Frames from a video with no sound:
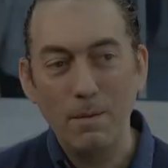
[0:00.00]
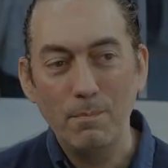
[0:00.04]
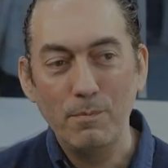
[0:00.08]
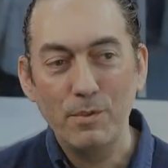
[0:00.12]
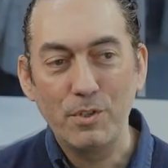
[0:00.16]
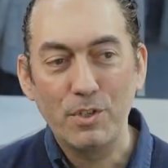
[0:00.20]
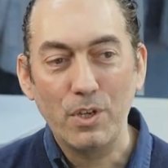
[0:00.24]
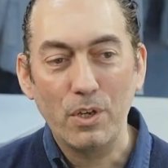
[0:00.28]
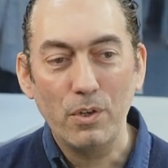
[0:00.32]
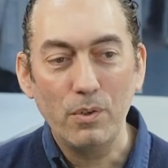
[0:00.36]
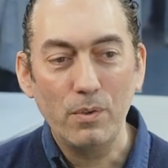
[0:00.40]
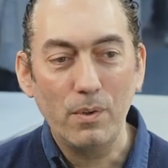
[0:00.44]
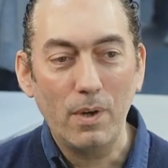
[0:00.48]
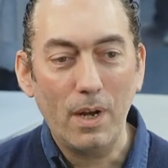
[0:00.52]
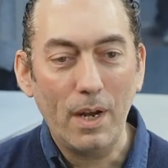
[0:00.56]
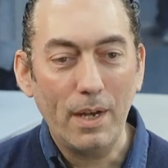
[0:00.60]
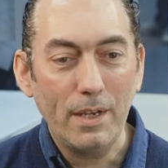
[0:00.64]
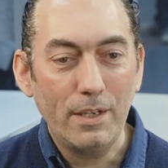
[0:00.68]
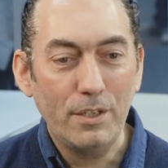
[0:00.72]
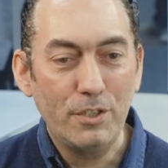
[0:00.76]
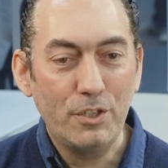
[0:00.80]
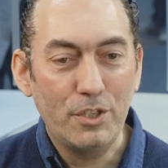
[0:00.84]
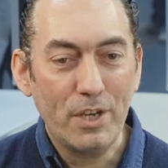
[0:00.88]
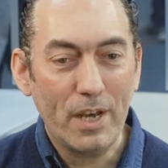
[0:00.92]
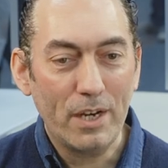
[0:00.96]
So I
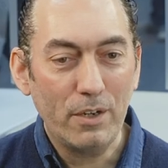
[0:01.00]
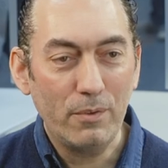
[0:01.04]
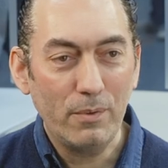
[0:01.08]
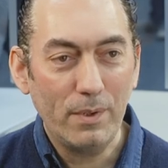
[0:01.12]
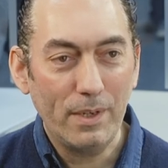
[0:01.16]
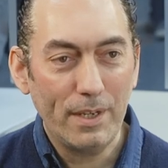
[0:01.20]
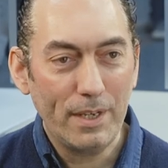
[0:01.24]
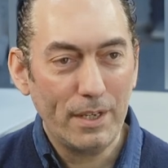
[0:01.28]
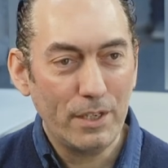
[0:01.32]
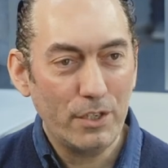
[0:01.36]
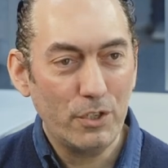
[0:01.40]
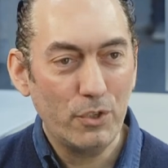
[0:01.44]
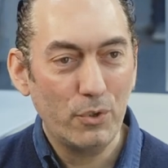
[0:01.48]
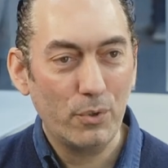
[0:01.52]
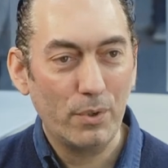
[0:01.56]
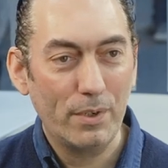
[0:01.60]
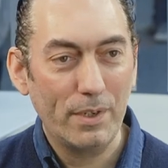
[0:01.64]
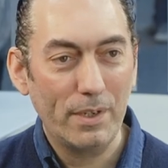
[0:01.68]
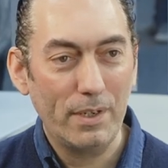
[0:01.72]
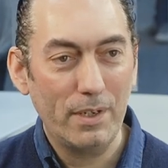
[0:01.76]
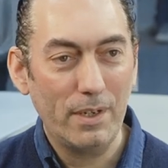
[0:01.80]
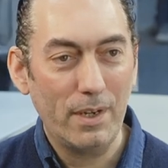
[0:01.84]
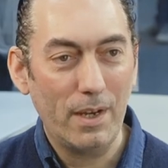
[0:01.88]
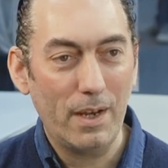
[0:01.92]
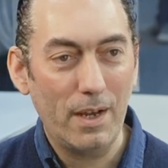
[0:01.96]
generally
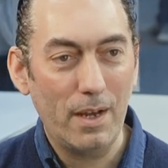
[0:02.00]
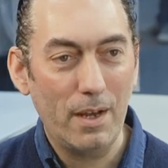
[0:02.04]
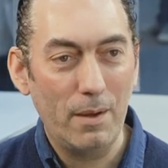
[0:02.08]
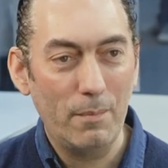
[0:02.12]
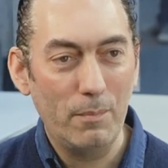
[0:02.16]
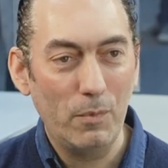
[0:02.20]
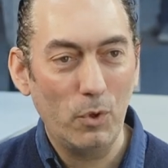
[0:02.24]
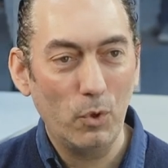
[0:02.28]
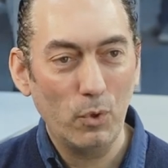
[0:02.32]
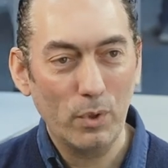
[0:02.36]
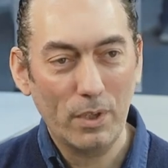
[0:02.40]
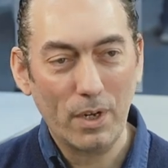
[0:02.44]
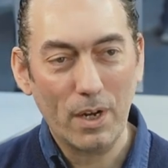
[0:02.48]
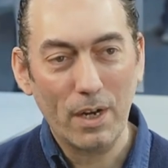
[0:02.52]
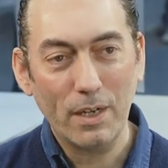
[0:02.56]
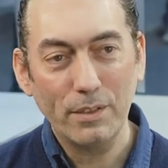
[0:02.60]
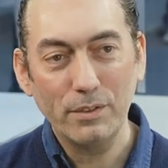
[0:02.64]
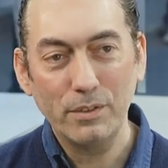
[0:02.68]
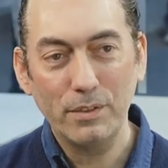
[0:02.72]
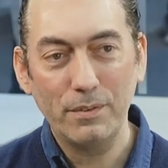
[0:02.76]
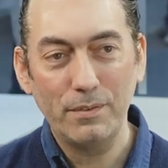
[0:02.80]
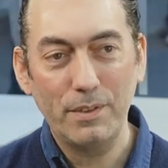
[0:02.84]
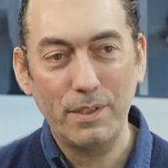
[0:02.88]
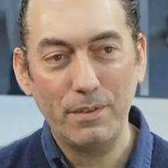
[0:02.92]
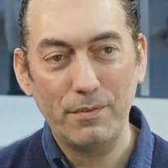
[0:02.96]
enjoy all
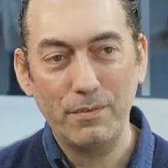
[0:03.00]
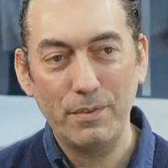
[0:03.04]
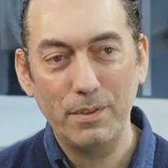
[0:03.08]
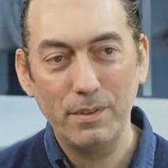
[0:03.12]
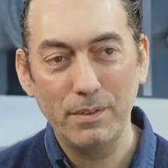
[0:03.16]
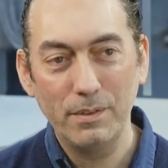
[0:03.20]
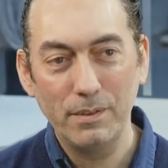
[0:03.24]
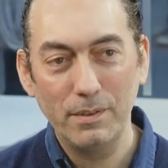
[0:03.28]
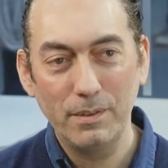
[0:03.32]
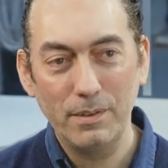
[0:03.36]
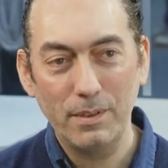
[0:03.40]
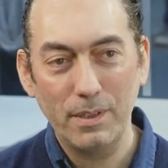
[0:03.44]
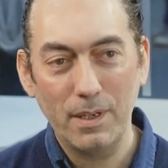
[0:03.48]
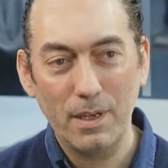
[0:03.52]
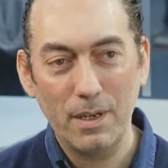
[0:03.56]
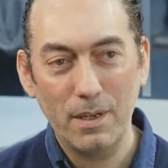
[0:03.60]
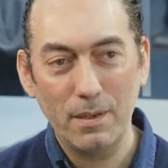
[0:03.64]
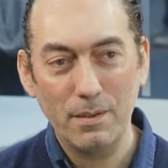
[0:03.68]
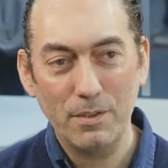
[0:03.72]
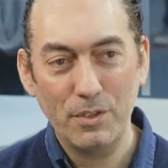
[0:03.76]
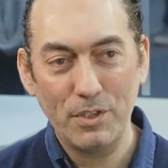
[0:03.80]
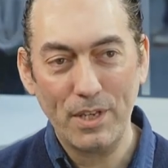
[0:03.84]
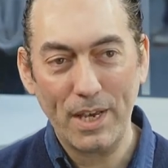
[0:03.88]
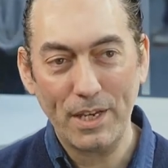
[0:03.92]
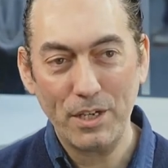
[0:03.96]
kinds of different
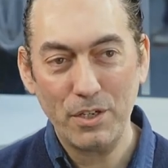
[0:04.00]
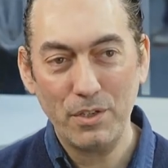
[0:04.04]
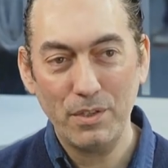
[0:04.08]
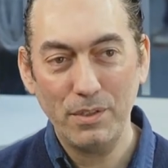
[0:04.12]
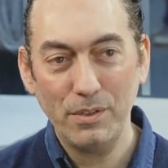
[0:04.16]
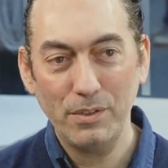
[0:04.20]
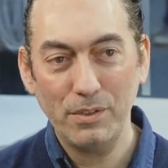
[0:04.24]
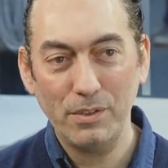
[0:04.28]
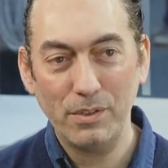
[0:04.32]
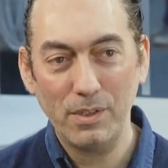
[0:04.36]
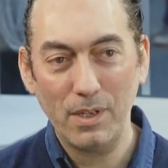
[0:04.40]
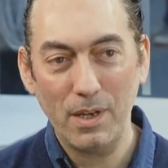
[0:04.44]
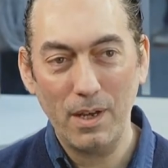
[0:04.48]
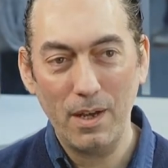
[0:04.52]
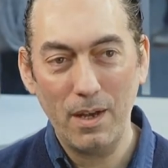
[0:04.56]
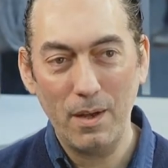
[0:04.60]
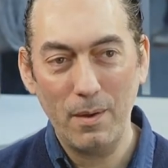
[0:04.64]
sessions.